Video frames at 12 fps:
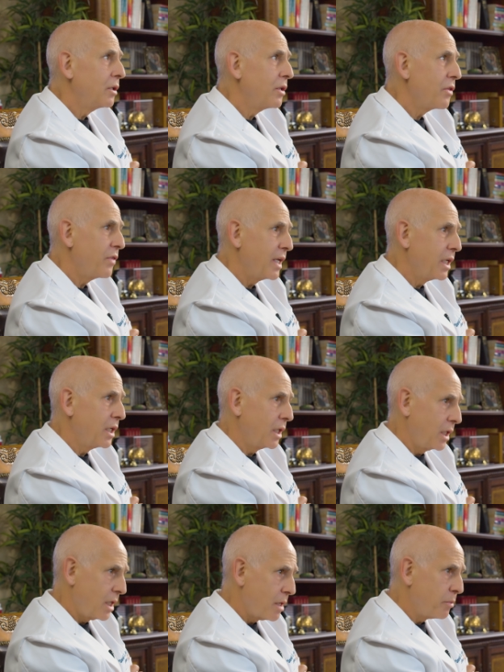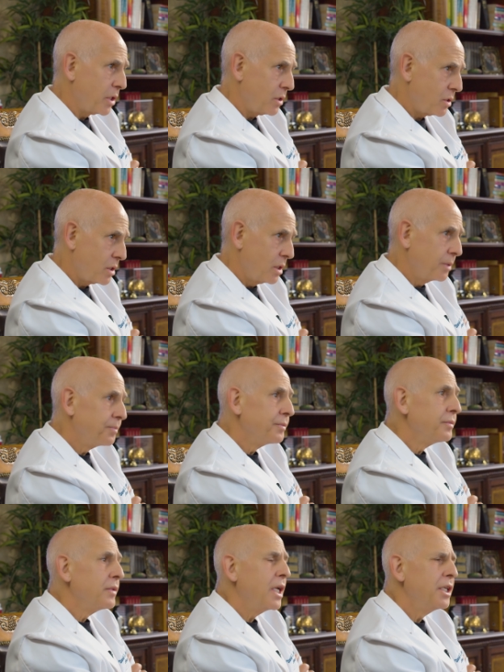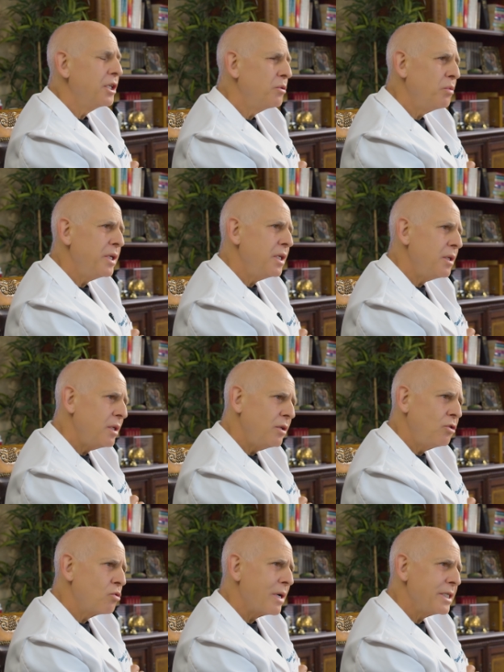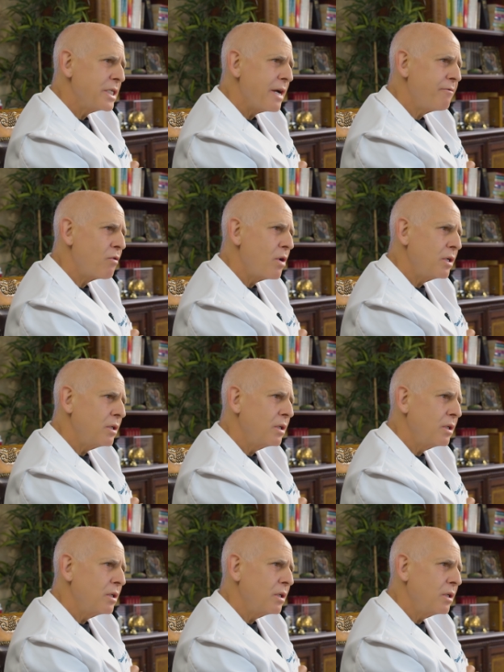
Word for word: the theanine gummies. Mm-hmm. And did we try saffron?